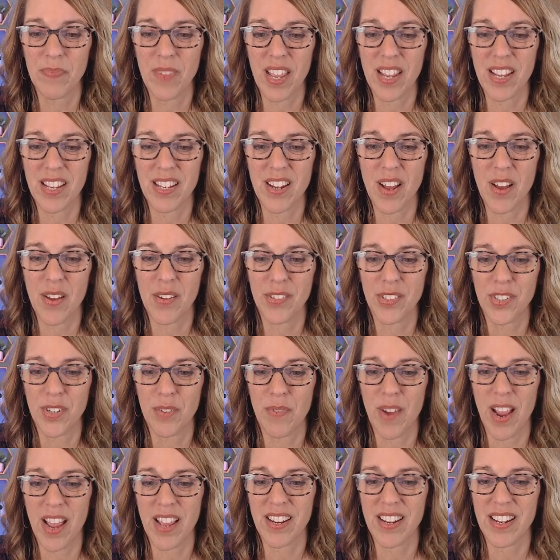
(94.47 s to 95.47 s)
I can also
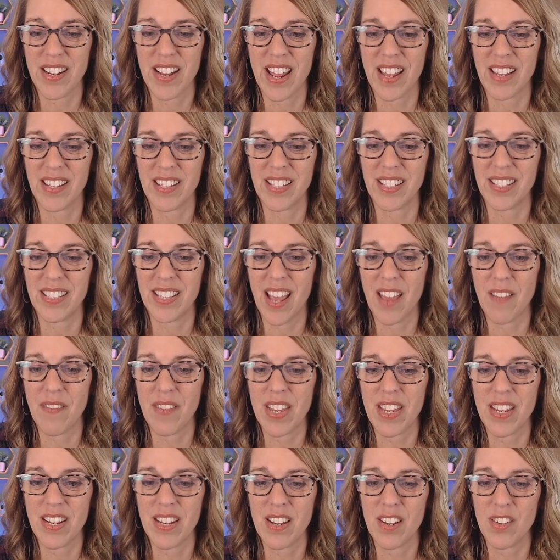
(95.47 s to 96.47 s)
write it as
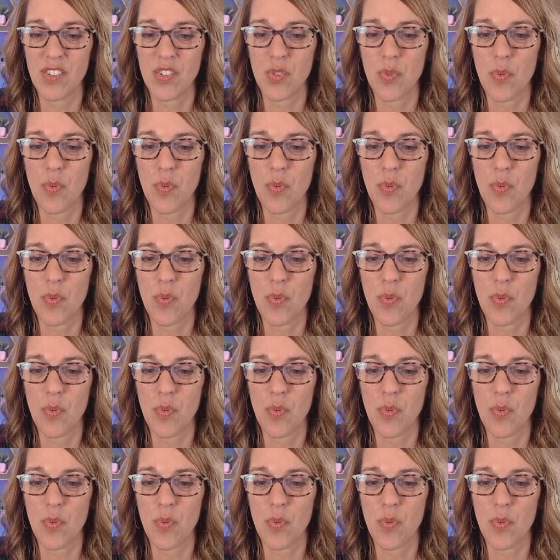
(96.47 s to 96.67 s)
7